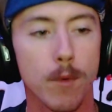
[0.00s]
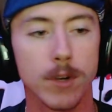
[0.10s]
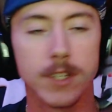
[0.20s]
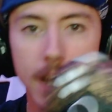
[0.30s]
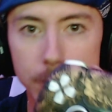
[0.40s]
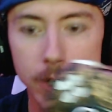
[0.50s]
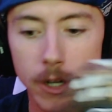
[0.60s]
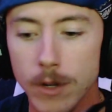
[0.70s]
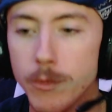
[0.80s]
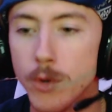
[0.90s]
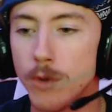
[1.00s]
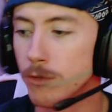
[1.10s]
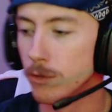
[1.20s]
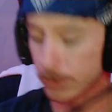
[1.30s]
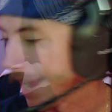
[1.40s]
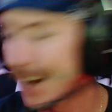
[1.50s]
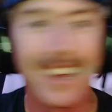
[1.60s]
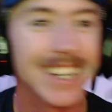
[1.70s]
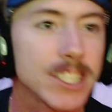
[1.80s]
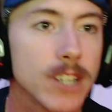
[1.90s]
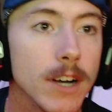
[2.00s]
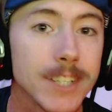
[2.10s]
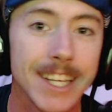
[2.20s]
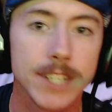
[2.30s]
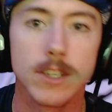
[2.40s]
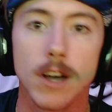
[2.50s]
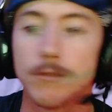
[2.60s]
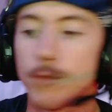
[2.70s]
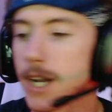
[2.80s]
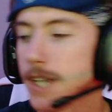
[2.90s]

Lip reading: one is absolutely beautiful. I got a lot of Scufs. I like Scuf. What can I